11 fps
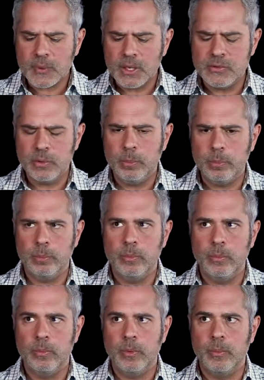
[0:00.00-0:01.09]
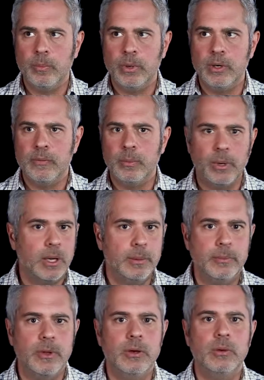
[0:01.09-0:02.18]
So part of the
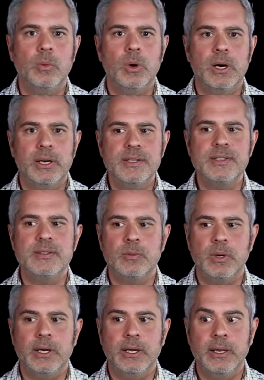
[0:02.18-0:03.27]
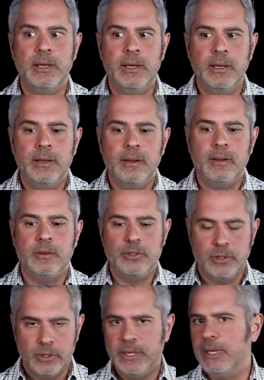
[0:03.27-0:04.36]
problem, though, was why the
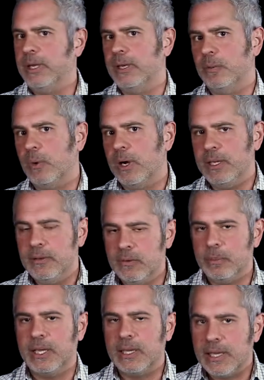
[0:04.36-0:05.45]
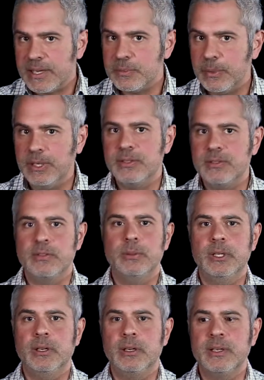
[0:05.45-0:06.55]
jury and why even my classmates, to
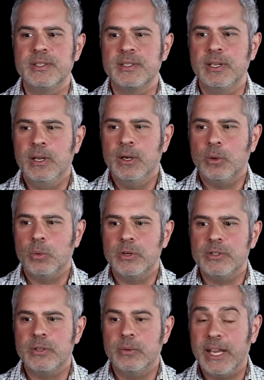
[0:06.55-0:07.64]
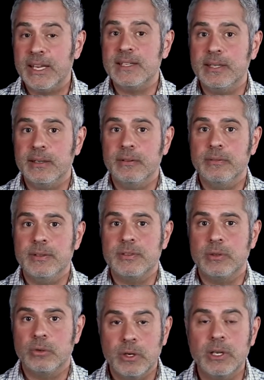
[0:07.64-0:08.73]
be honest, were so negative and
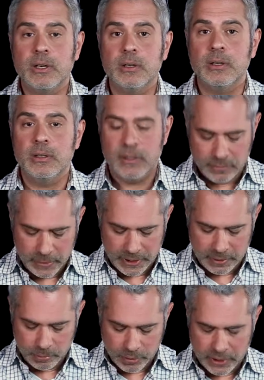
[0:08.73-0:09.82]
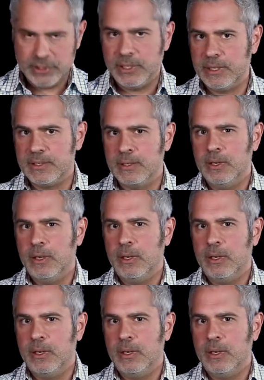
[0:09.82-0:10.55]
so critical of my project